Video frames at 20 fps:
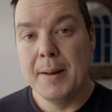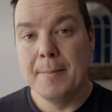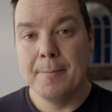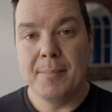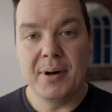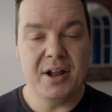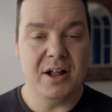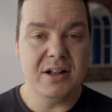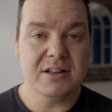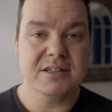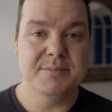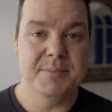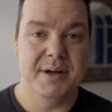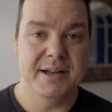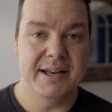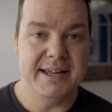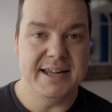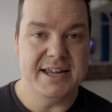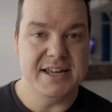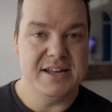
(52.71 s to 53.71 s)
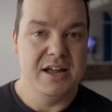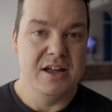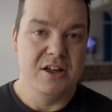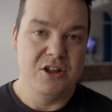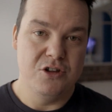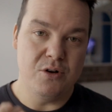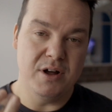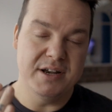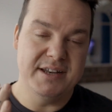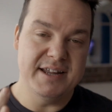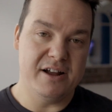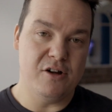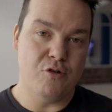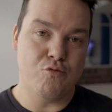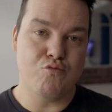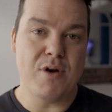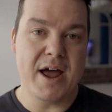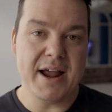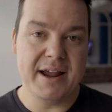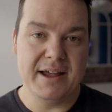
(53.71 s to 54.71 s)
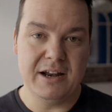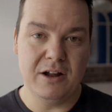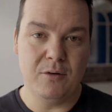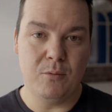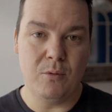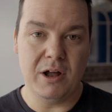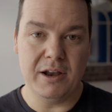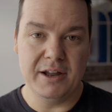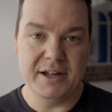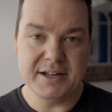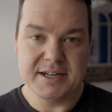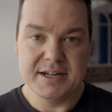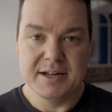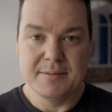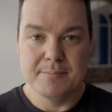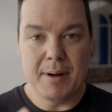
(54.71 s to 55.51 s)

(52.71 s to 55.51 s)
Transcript: but ultimately you can take a regular wallet